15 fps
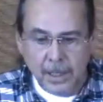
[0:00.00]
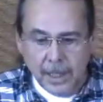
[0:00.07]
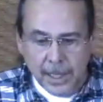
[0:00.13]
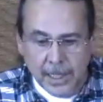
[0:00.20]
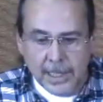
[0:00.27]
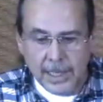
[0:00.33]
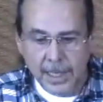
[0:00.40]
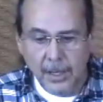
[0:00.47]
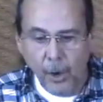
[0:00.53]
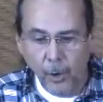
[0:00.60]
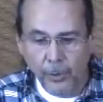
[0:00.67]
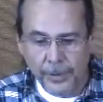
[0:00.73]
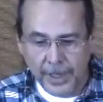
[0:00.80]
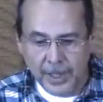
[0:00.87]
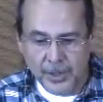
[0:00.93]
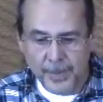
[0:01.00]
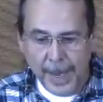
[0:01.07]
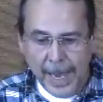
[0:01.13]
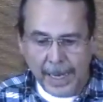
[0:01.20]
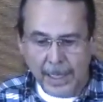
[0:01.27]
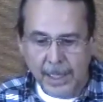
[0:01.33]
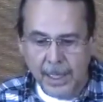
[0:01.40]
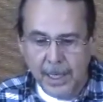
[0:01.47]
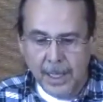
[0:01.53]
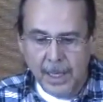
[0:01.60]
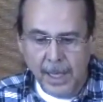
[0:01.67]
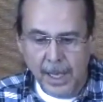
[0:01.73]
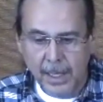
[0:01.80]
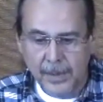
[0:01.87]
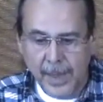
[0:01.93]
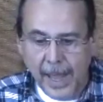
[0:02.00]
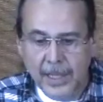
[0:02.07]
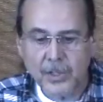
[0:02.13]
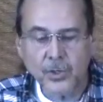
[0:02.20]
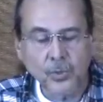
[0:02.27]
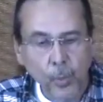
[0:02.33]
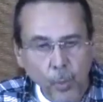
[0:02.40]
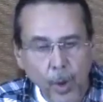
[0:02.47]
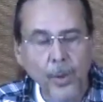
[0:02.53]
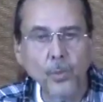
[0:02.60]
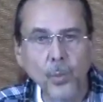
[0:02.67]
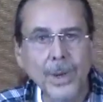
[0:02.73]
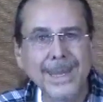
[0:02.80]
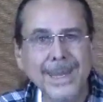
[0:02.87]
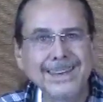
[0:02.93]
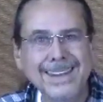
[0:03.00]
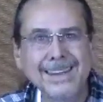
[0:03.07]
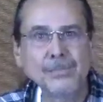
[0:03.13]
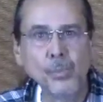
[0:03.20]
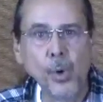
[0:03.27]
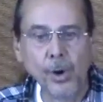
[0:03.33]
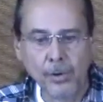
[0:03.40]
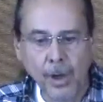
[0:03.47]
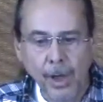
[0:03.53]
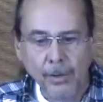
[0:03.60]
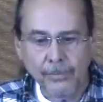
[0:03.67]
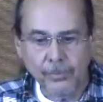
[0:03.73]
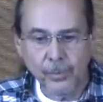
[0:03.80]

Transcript: He didn't hold things back, and that's what we need more of.